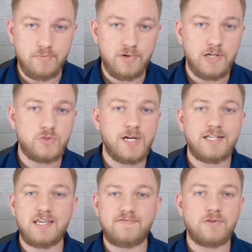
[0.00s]
but I'll try
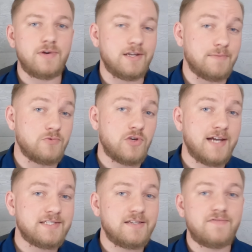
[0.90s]
to give you an
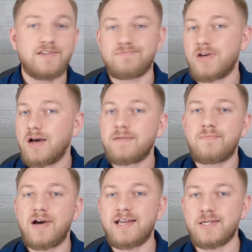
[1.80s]
objective and
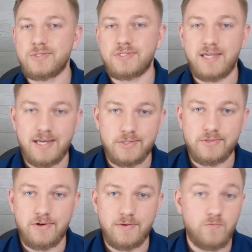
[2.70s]
unbiased
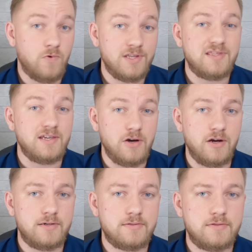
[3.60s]
answer on what they
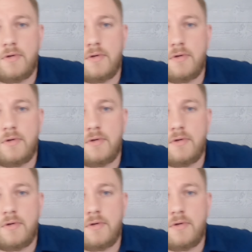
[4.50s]
are.